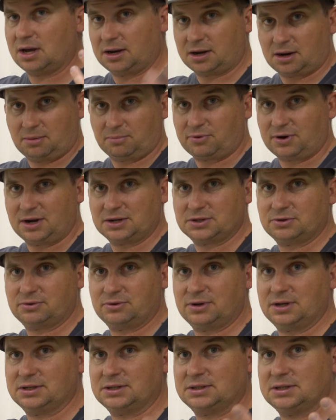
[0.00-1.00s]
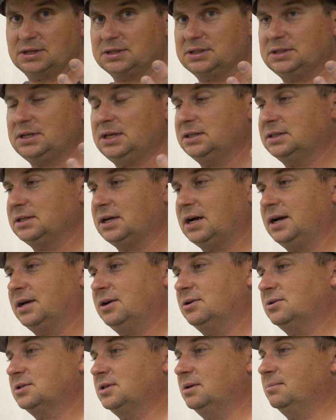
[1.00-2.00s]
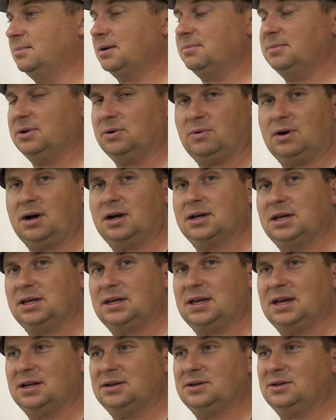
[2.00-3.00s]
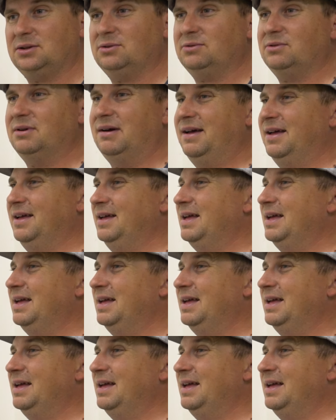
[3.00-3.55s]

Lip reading: a compressor is to seat tires that my Milwaukee can't do.